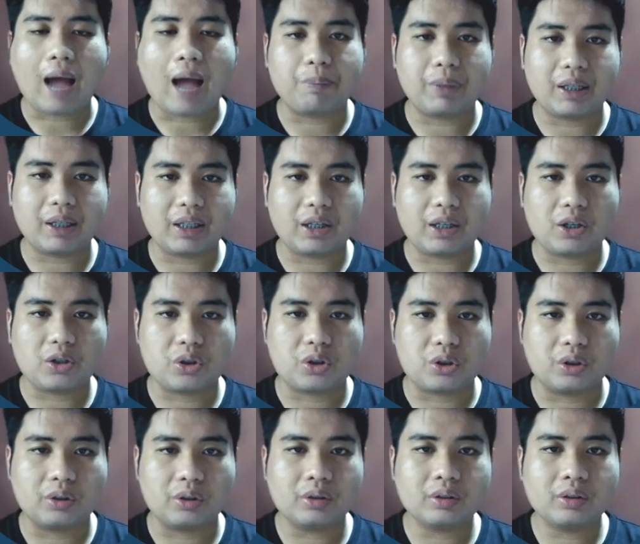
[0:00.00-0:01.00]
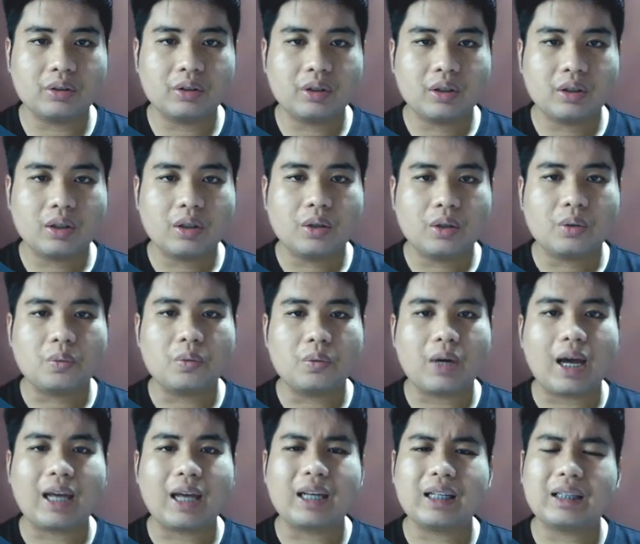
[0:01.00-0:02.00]
application,
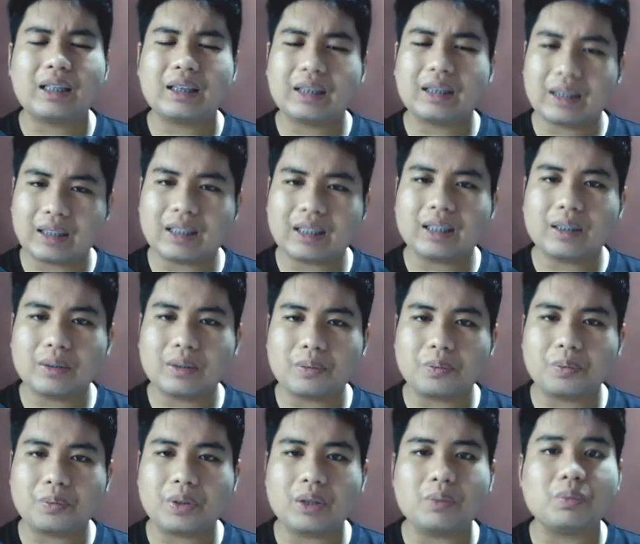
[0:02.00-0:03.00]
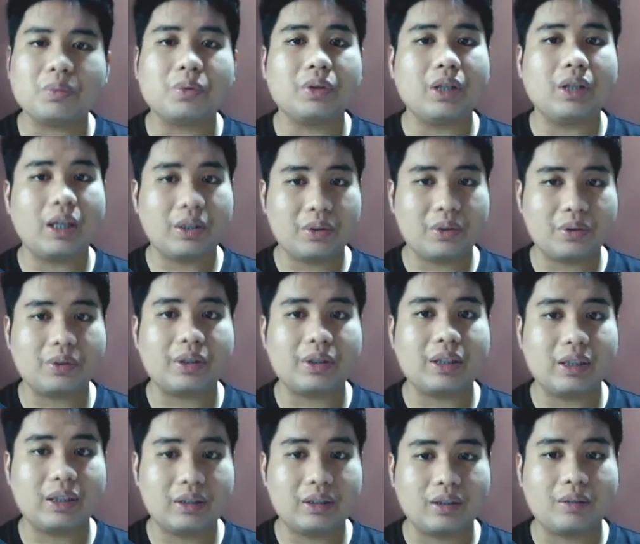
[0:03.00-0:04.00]
I think we would
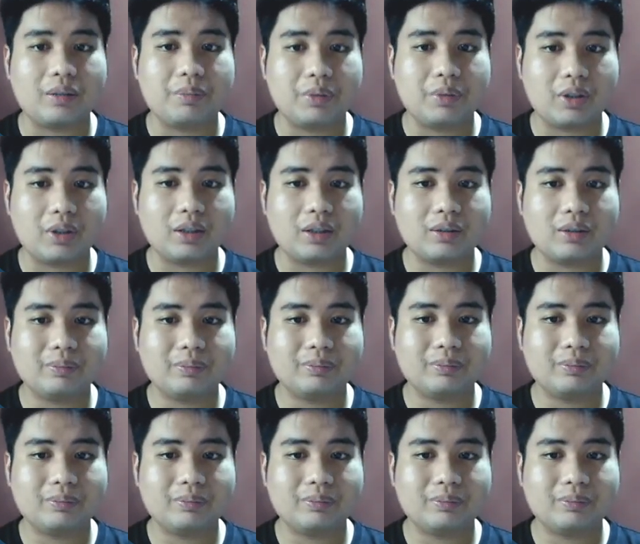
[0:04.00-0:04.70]
enjoy this subject.